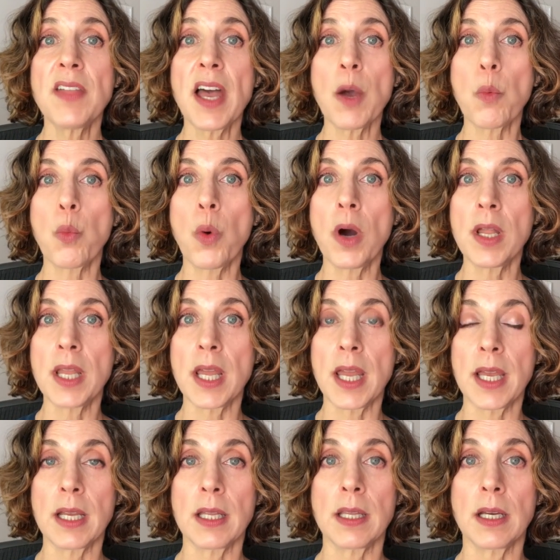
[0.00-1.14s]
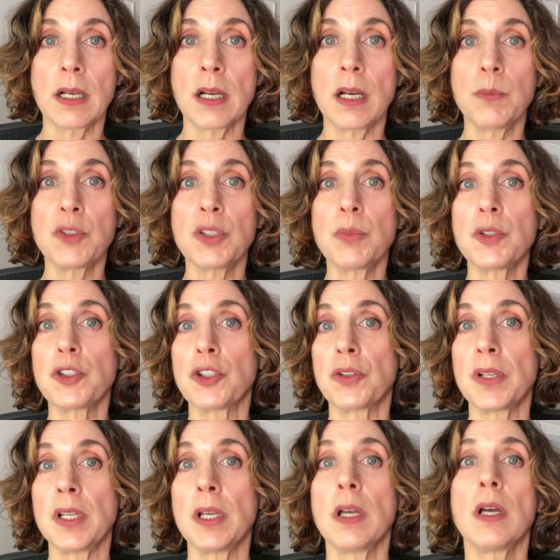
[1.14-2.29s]
that one egg that comes to
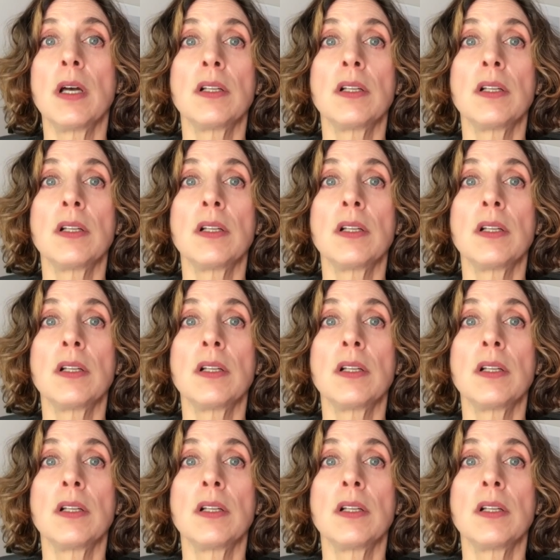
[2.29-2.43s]
maturity